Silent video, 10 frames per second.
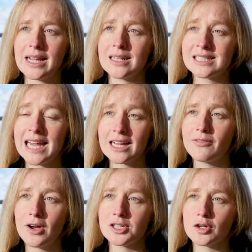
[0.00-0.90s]
is take a
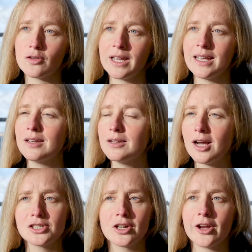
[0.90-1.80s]
photo of it,
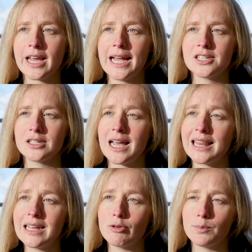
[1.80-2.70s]
note your location,
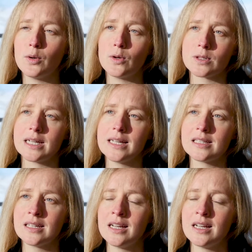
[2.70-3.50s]
and then report it.